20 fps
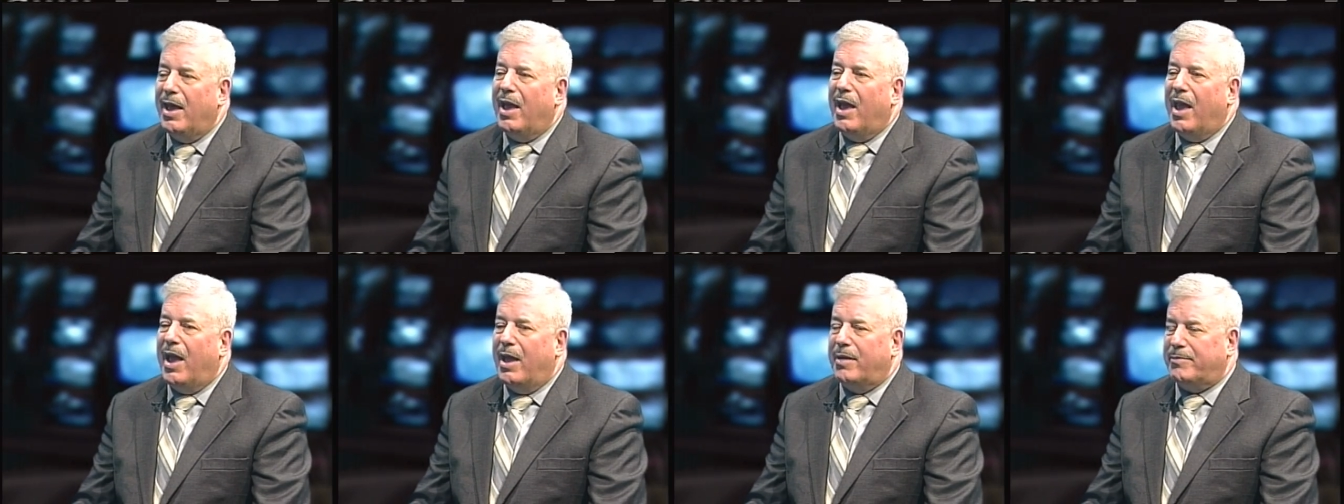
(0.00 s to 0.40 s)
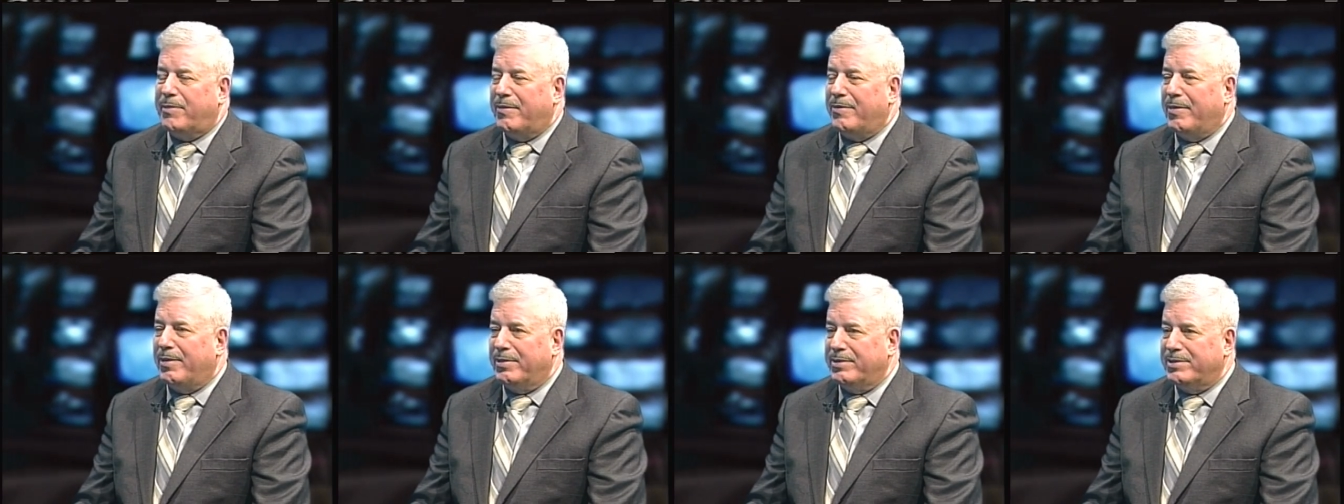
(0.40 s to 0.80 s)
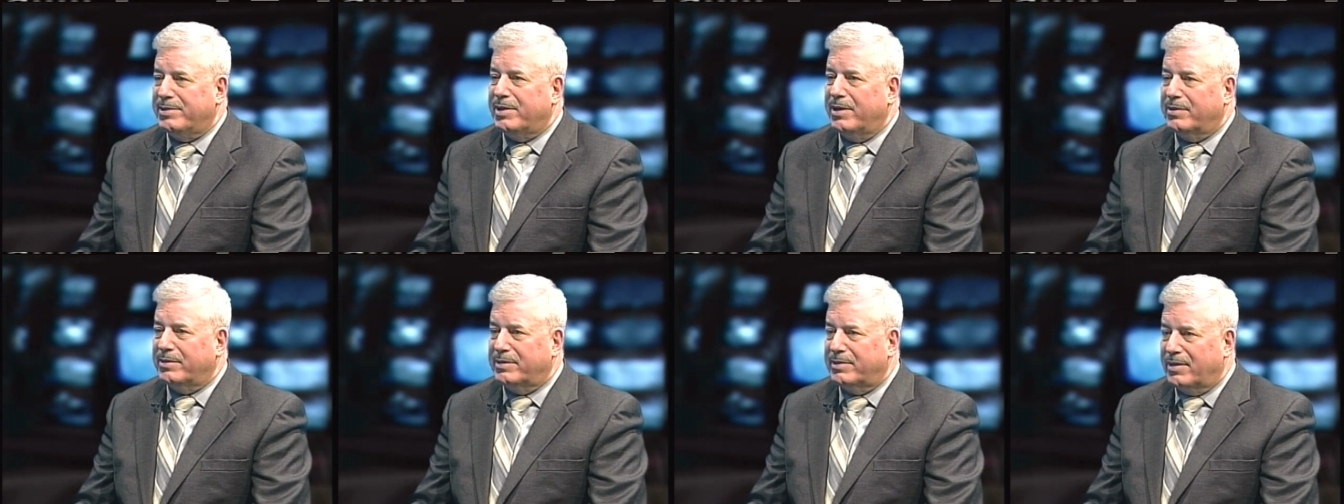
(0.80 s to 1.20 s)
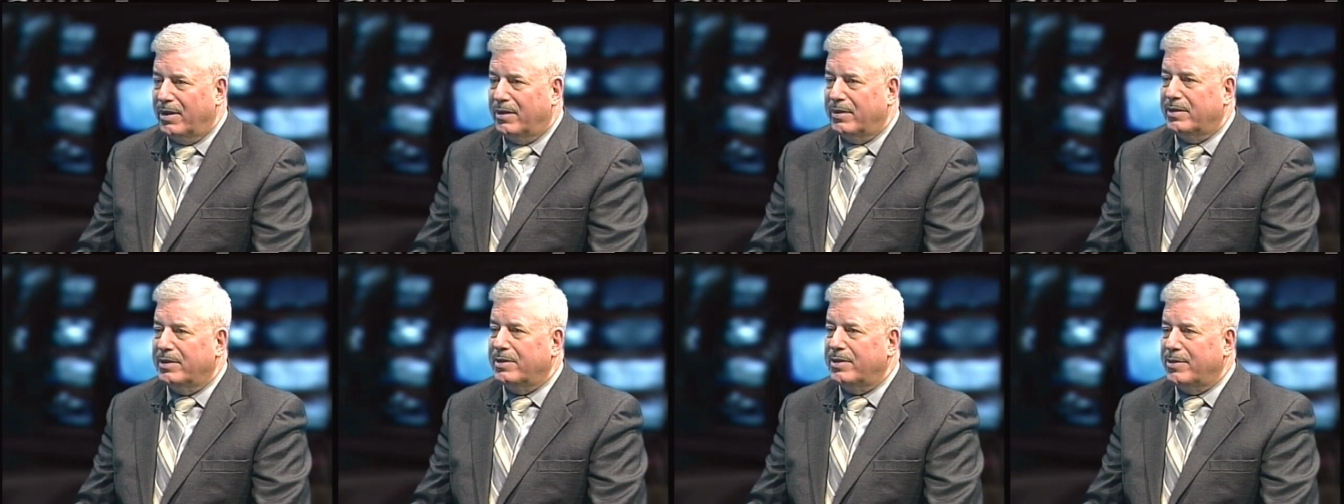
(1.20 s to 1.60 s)
and before the show
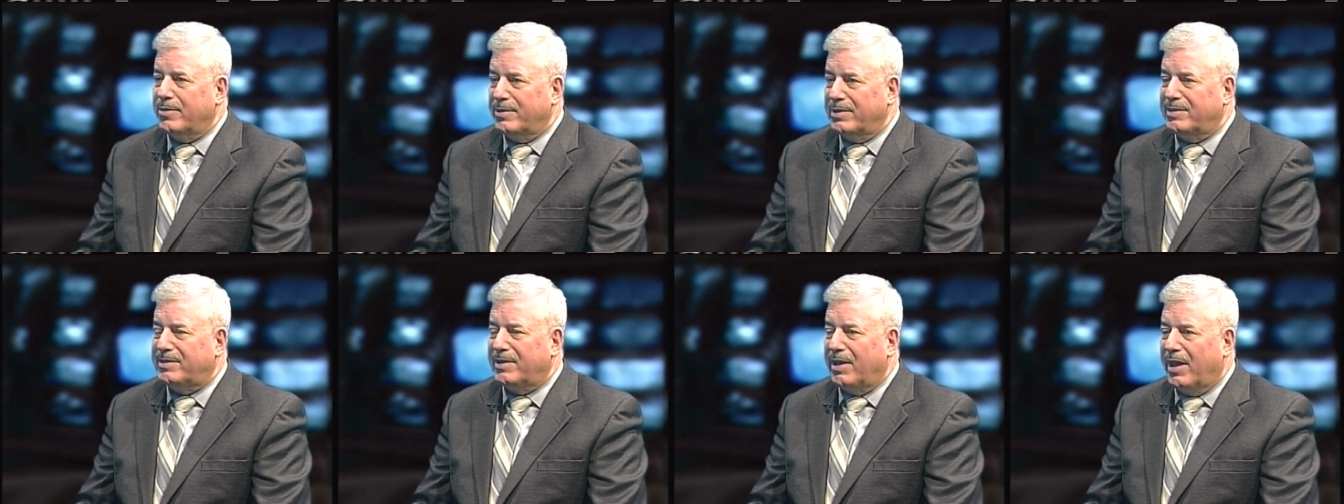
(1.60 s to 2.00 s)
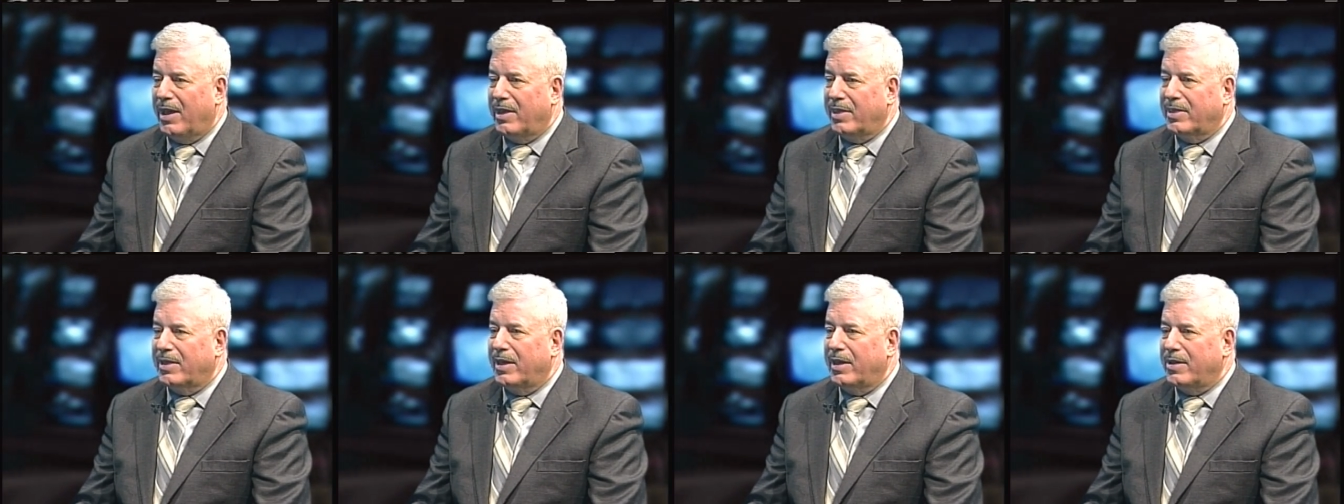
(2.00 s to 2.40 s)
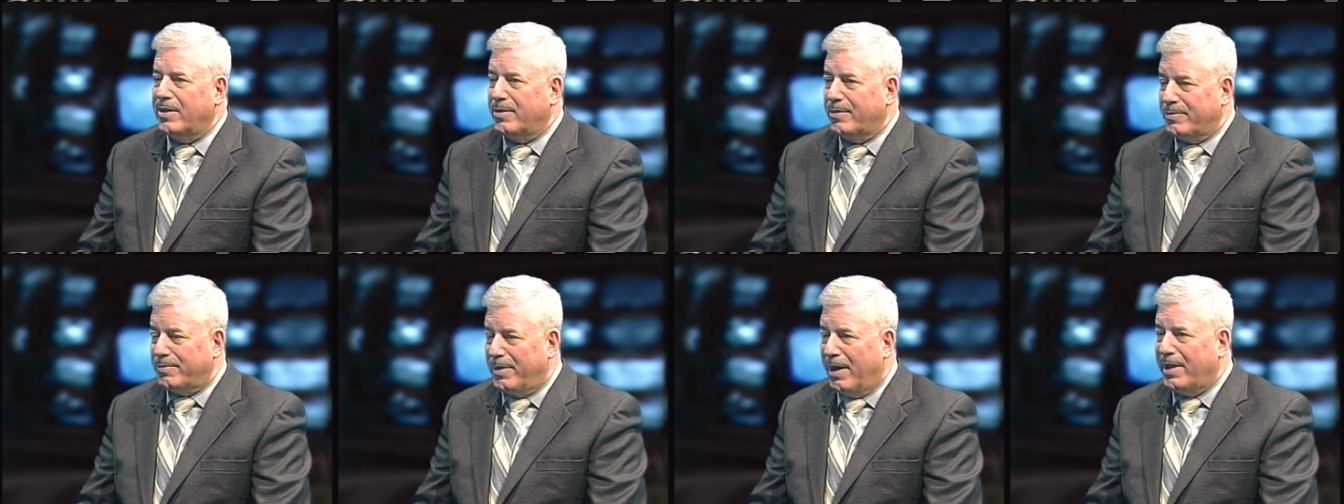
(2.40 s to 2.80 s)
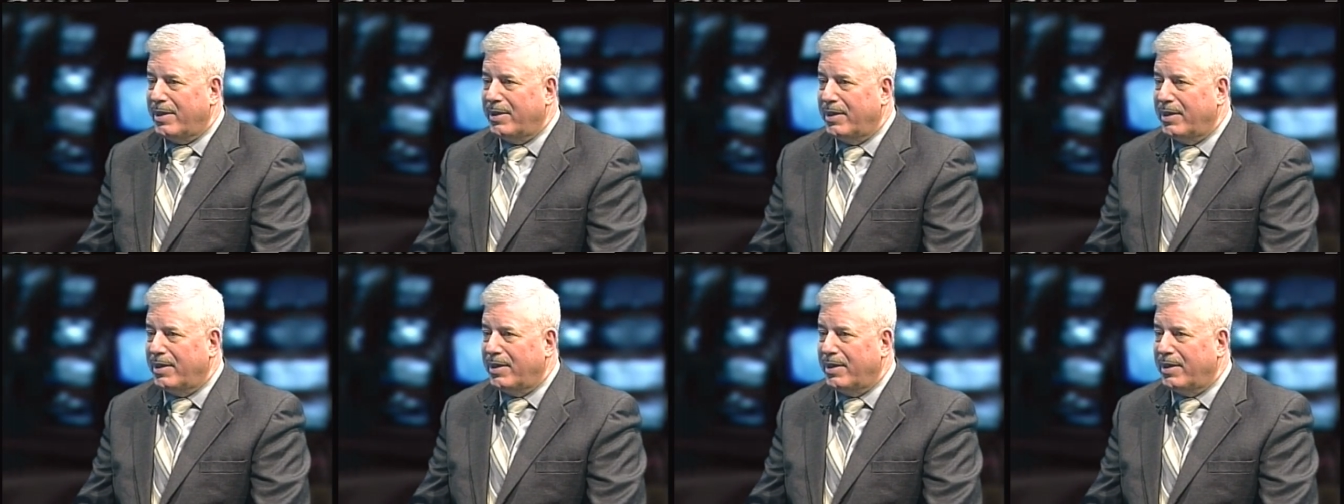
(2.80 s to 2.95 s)
started you were saying that you're right